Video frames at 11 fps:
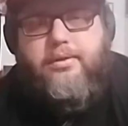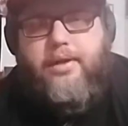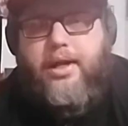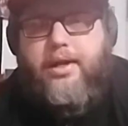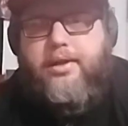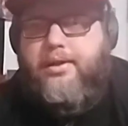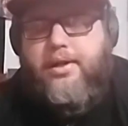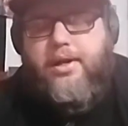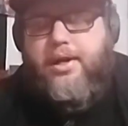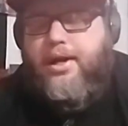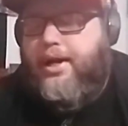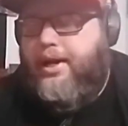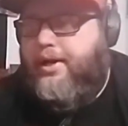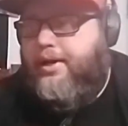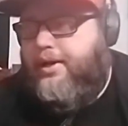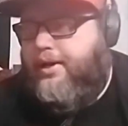Yeah,
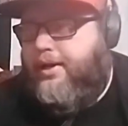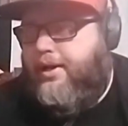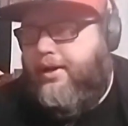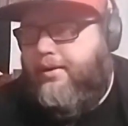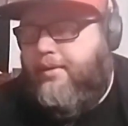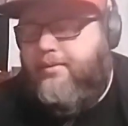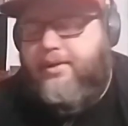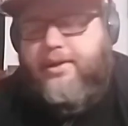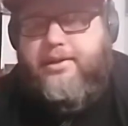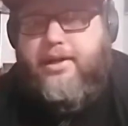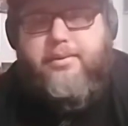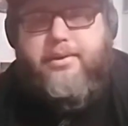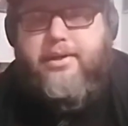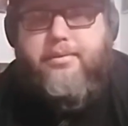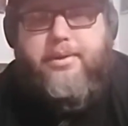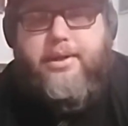and I've done it time and
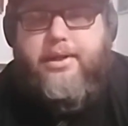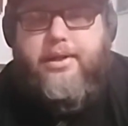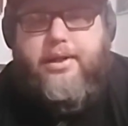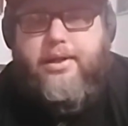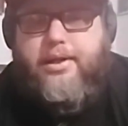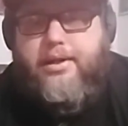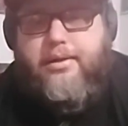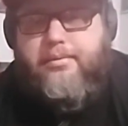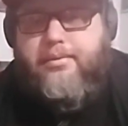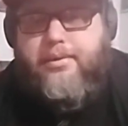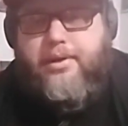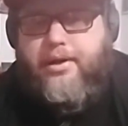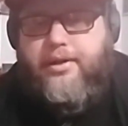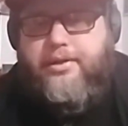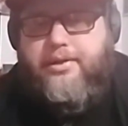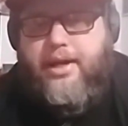time again
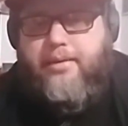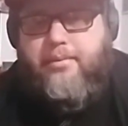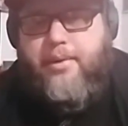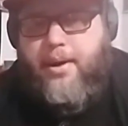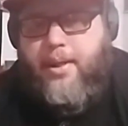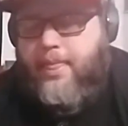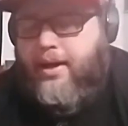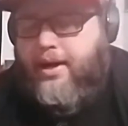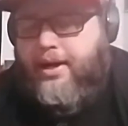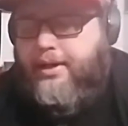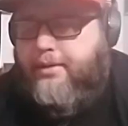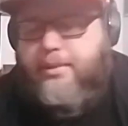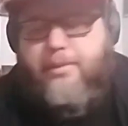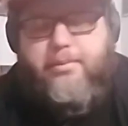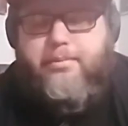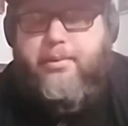on this app. I hear
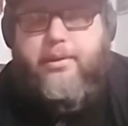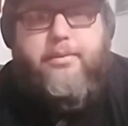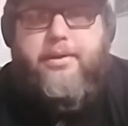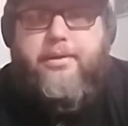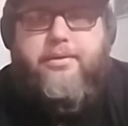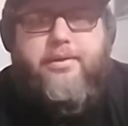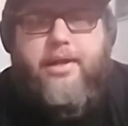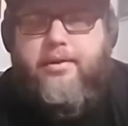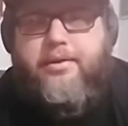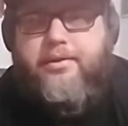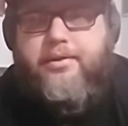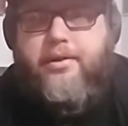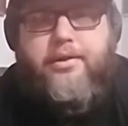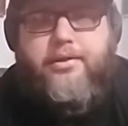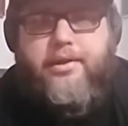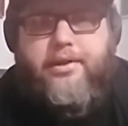people put themselves down as
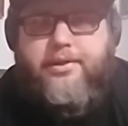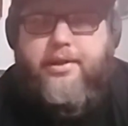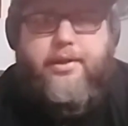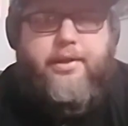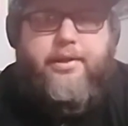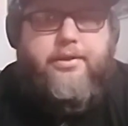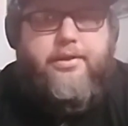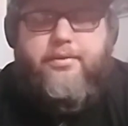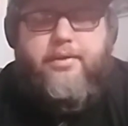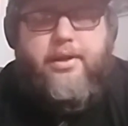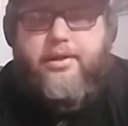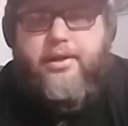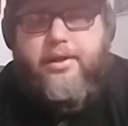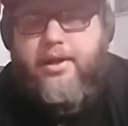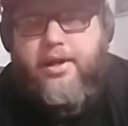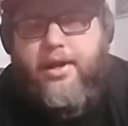artists. They say that their stuff's not
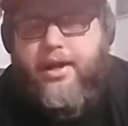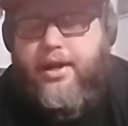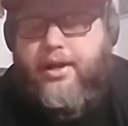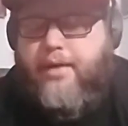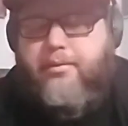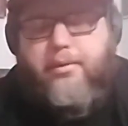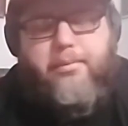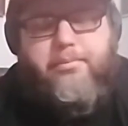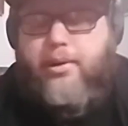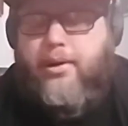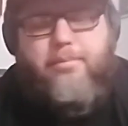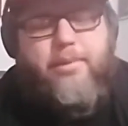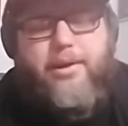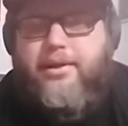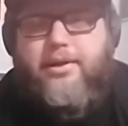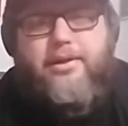good, and I will pump
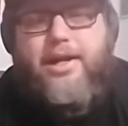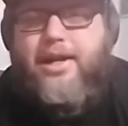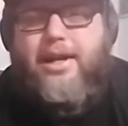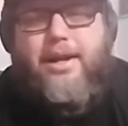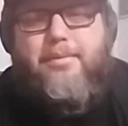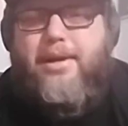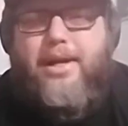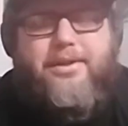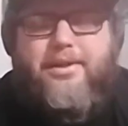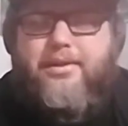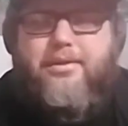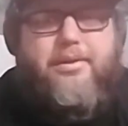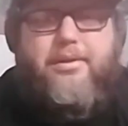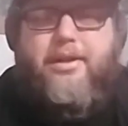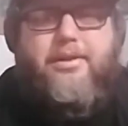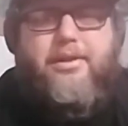on their goddamn nexus
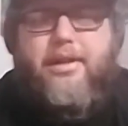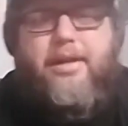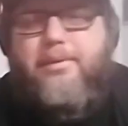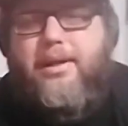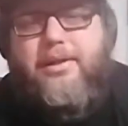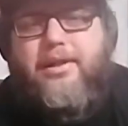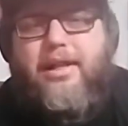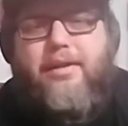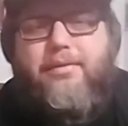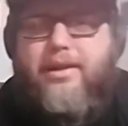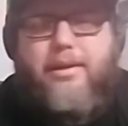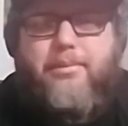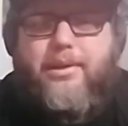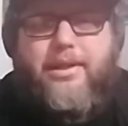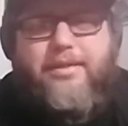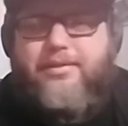until they fucking
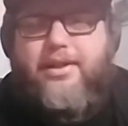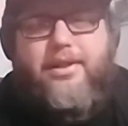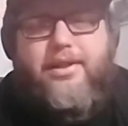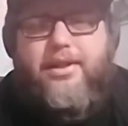believe it.